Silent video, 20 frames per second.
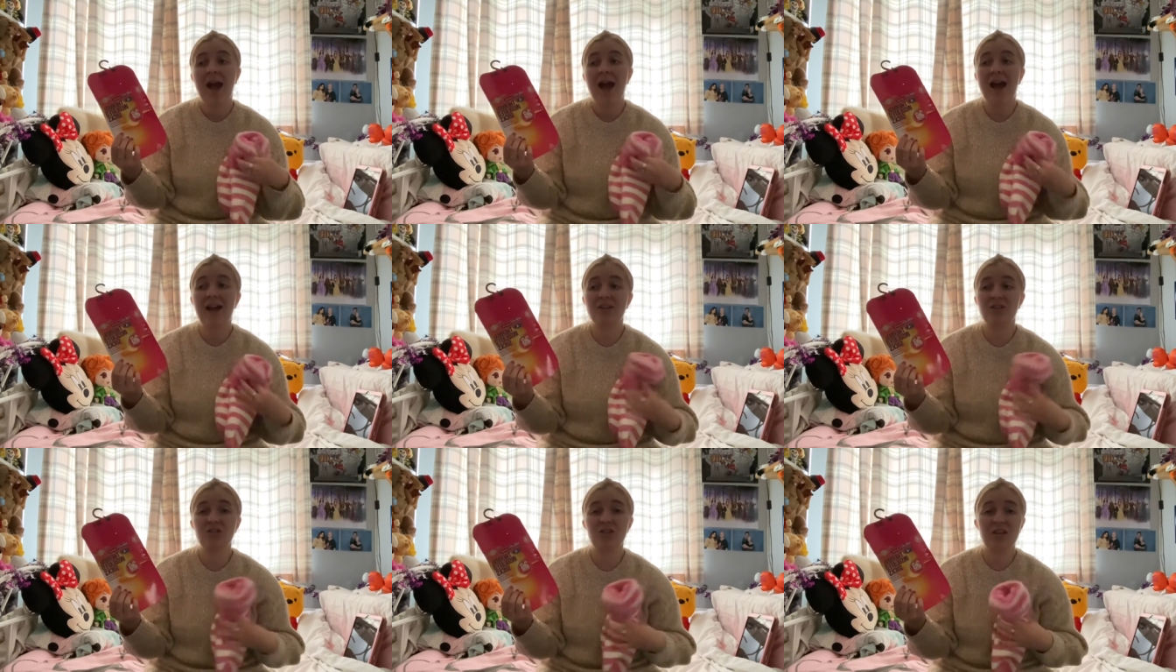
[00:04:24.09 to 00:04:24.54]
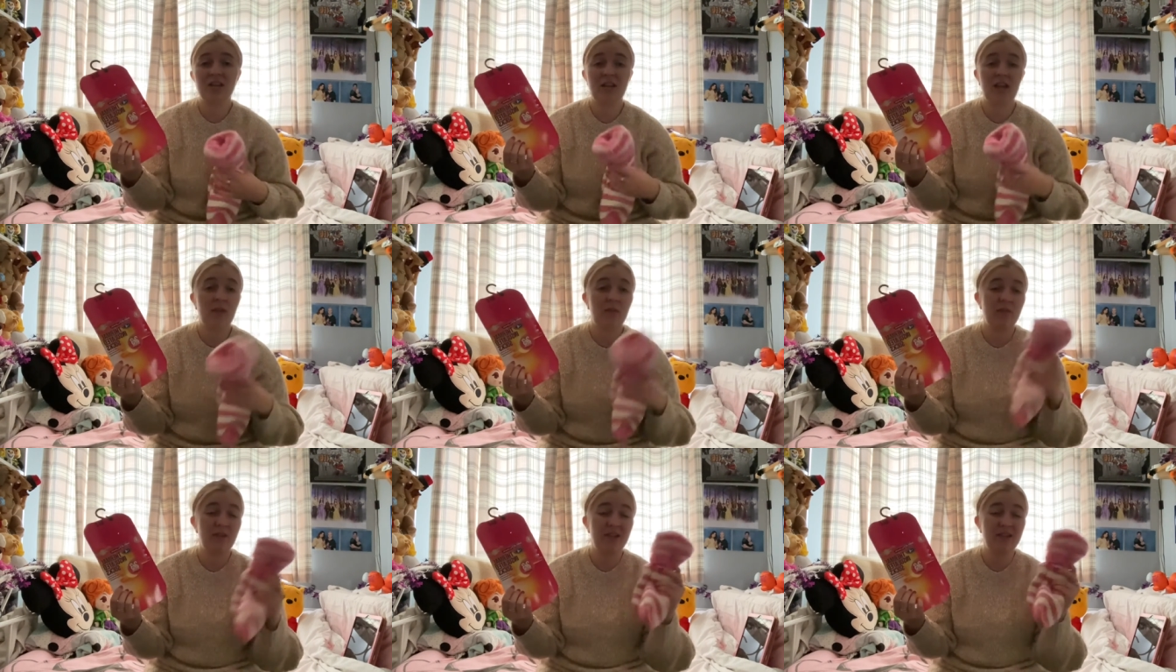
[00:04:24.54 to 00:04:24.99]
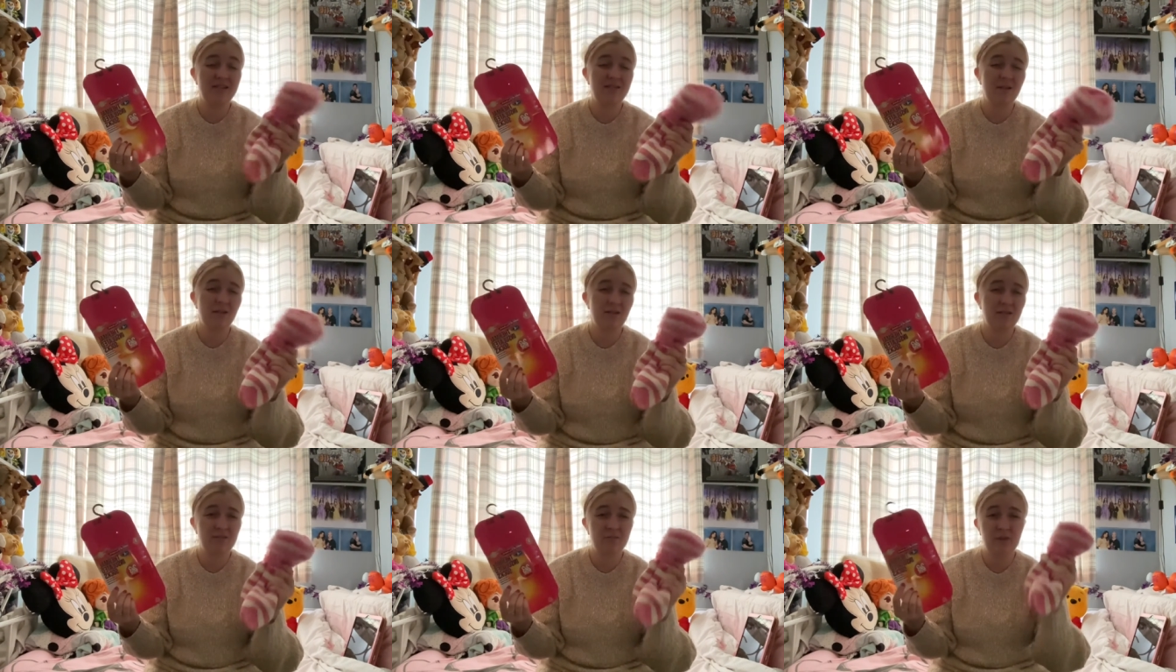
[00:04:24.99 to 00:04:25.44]
actually these
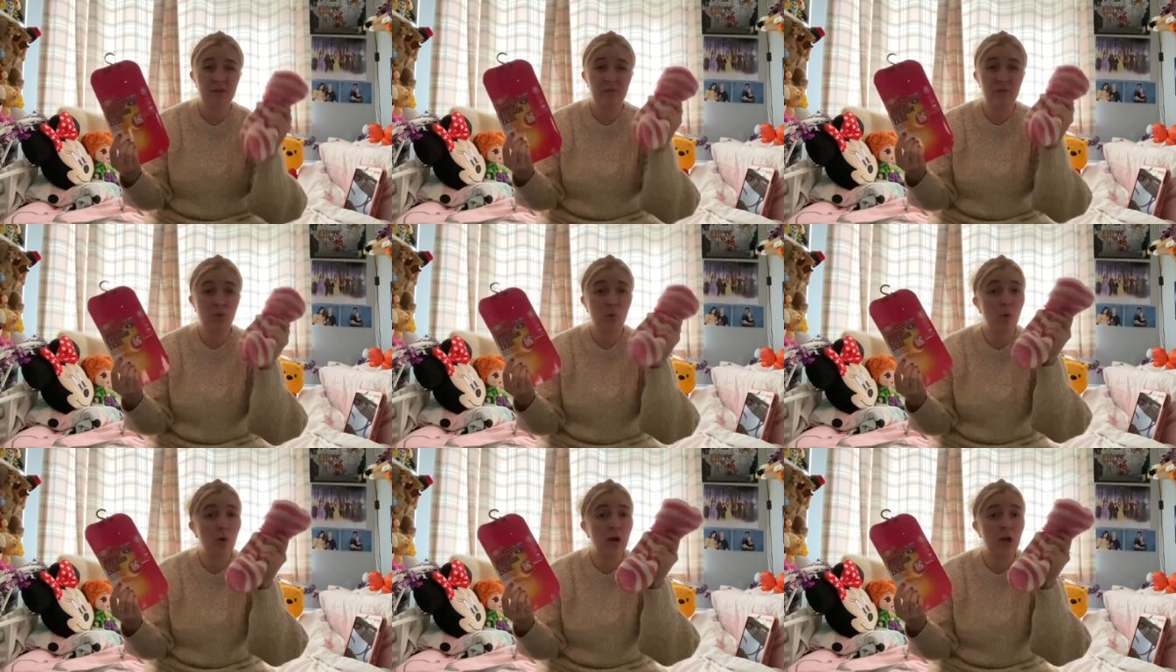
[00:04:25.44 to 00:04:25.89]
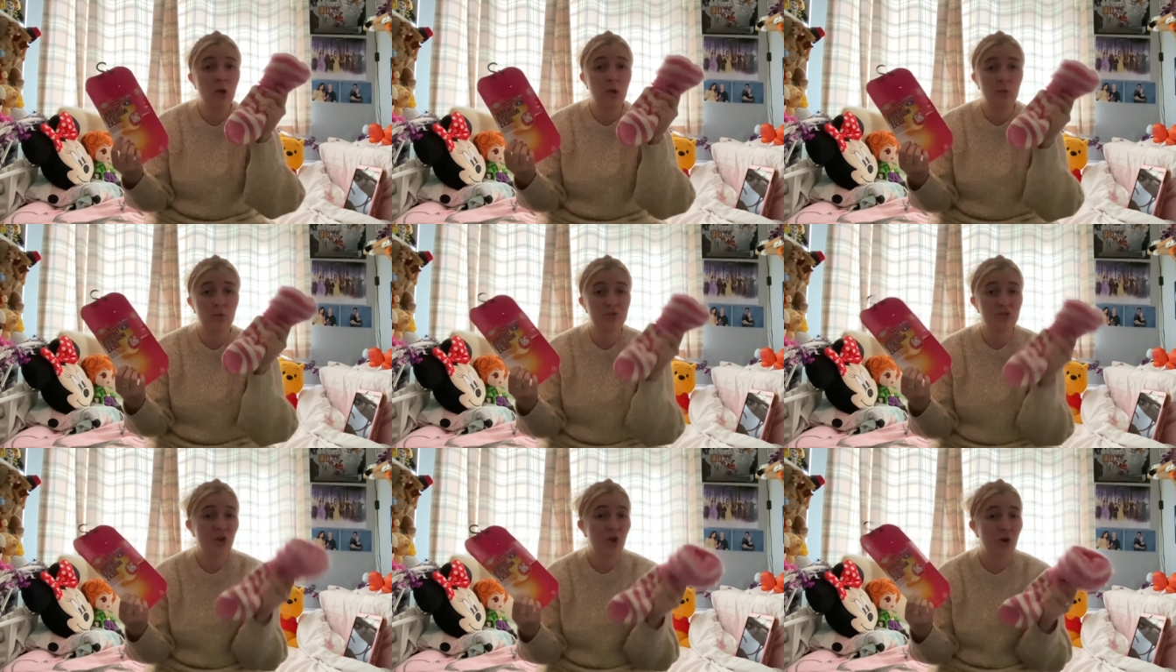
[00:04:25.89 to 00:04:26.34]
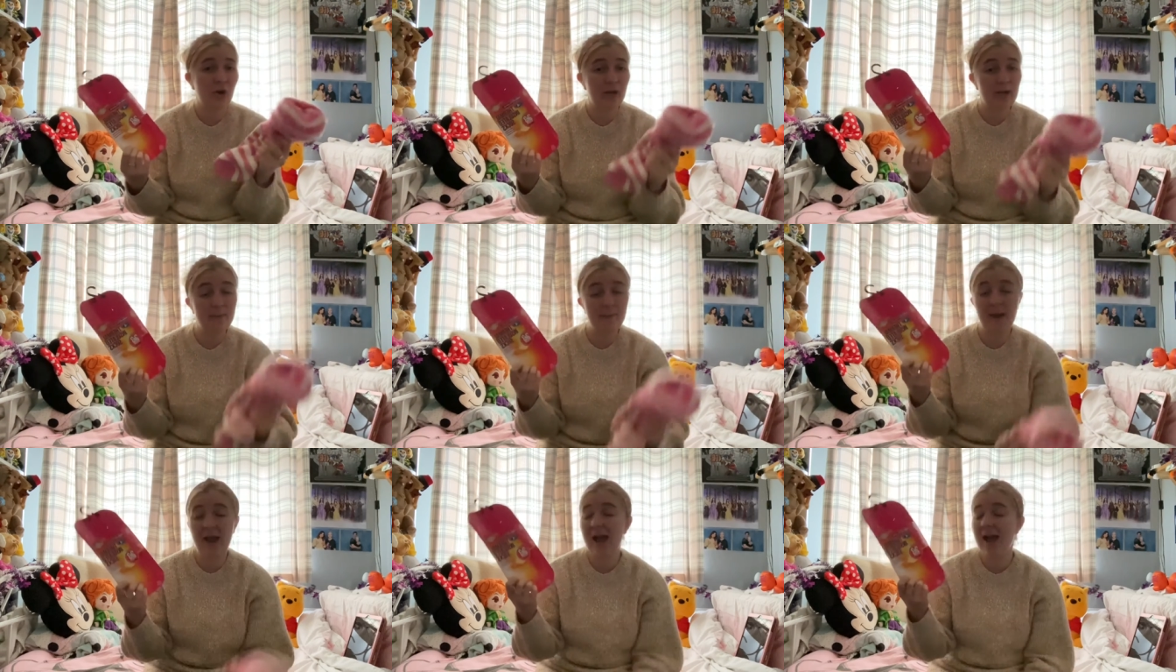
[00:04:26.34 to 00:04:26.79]
last me for quite a long
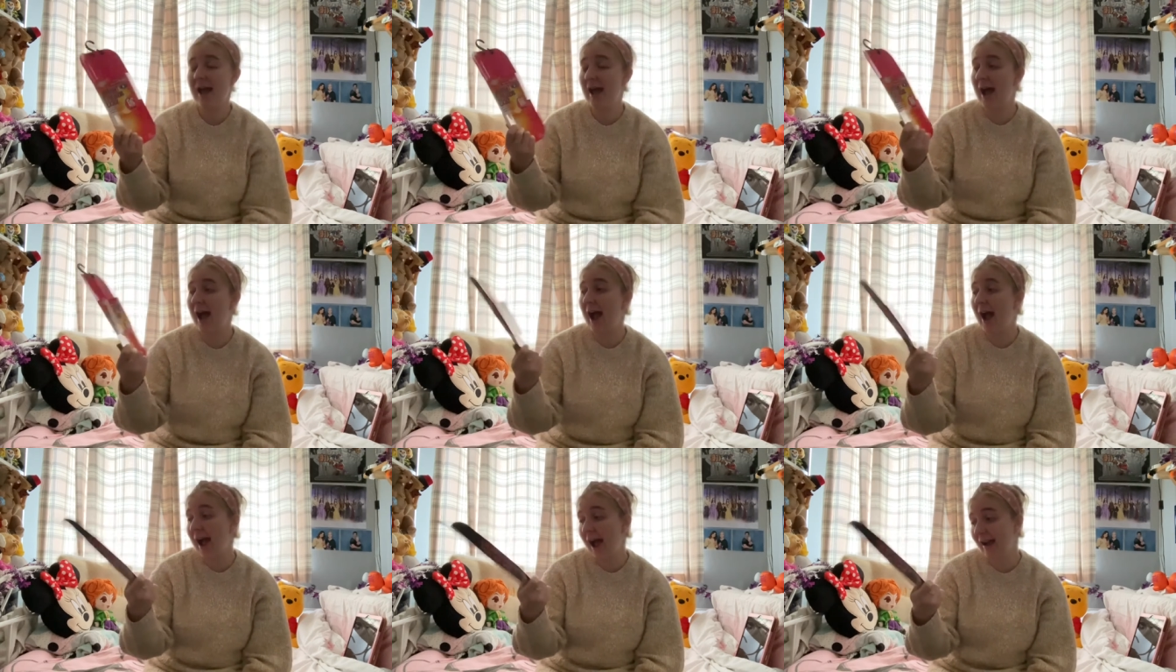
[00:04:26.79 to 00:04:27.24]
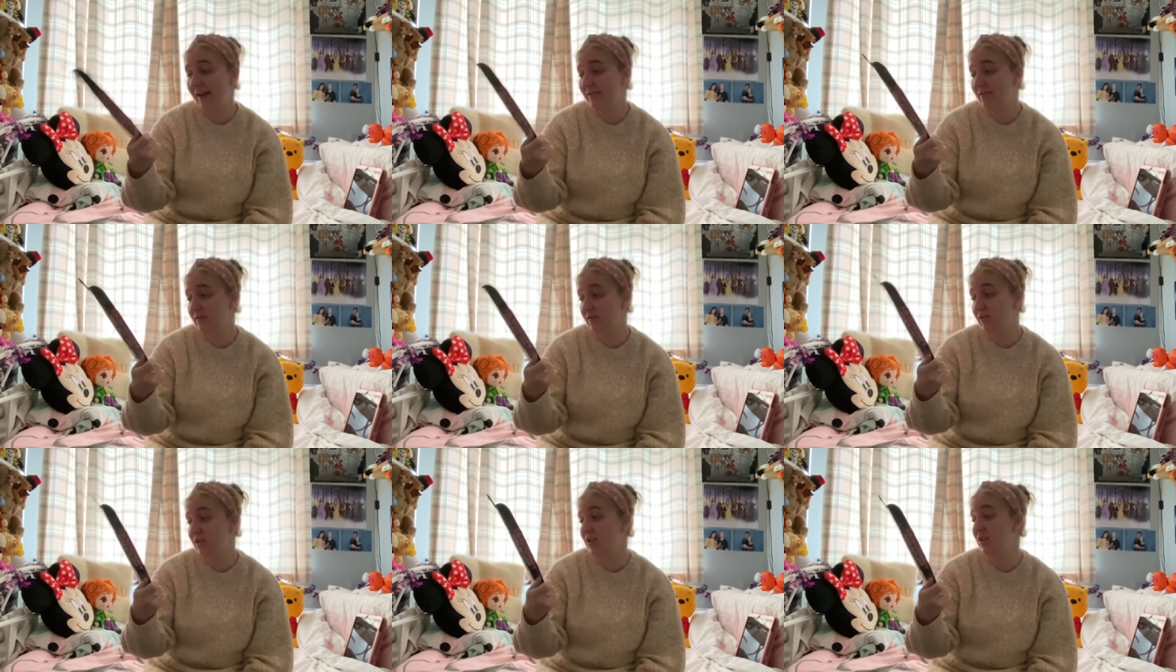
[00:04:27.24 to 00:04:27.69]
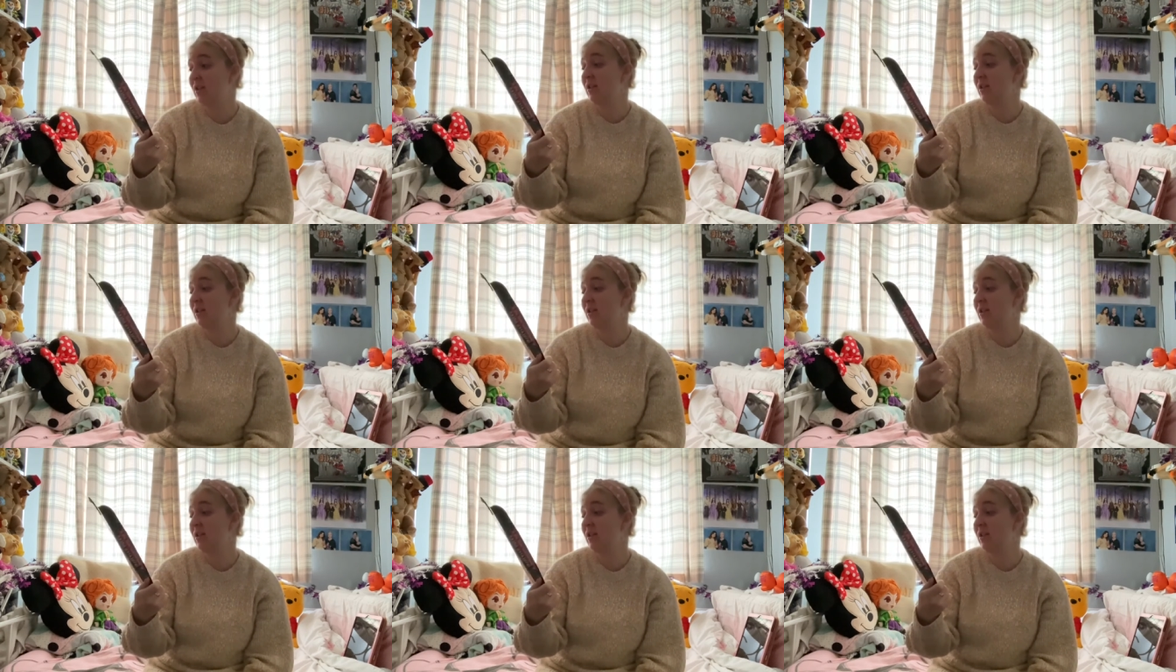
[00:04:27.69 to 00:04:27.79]
time. And